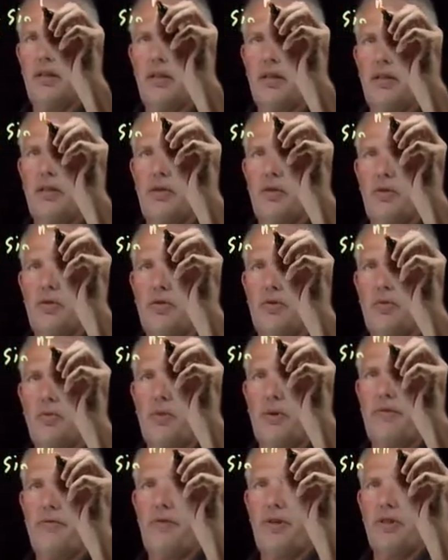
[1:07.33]
Those
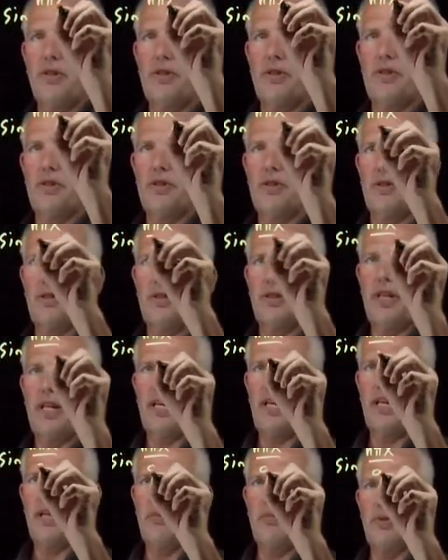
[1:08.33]
wave functions
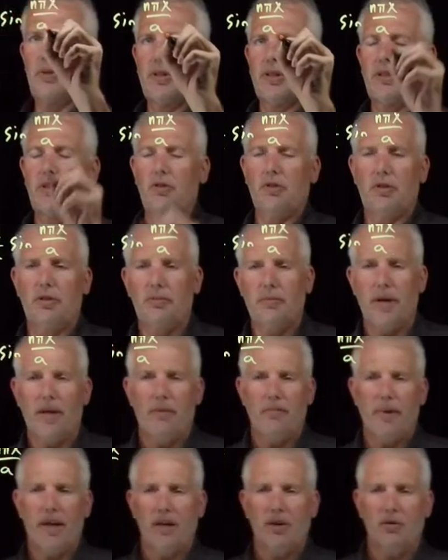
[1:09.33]
had a particular
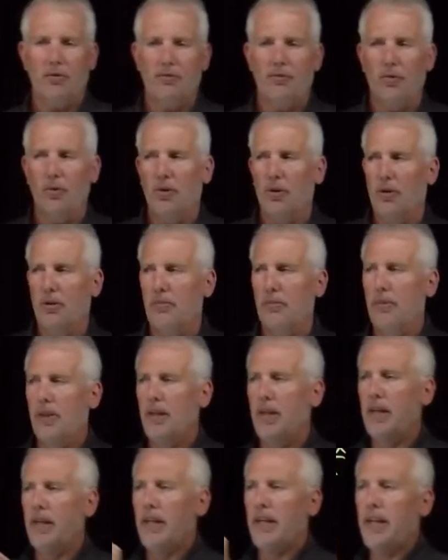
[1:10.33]
mathematical form
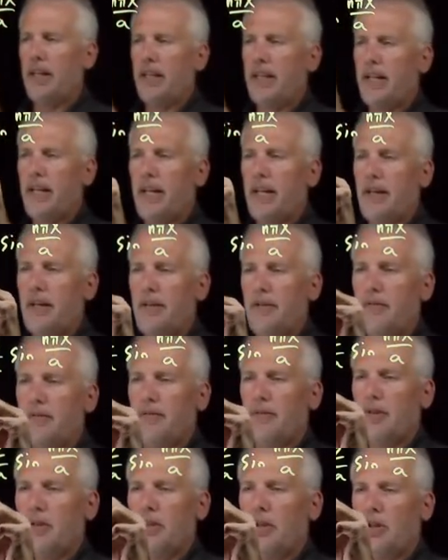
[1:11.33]
and they have
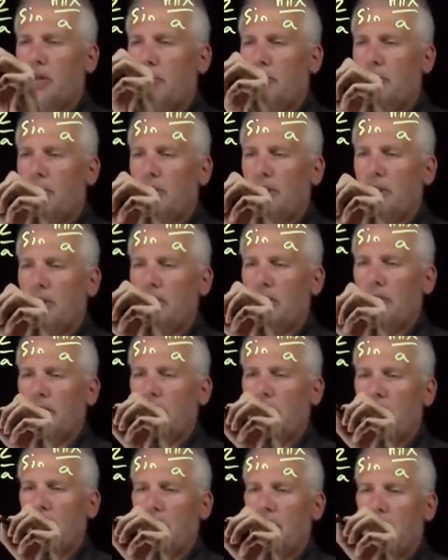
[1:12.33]
a
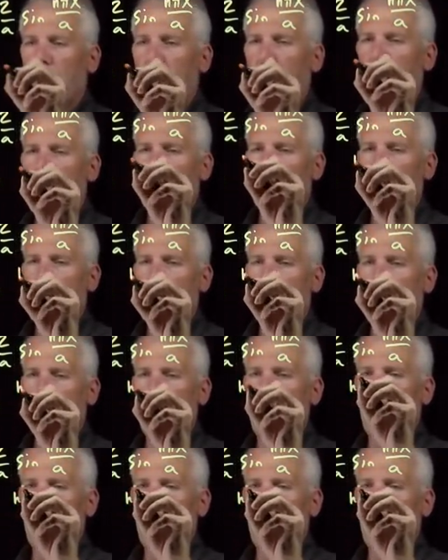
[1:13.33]
particular energy.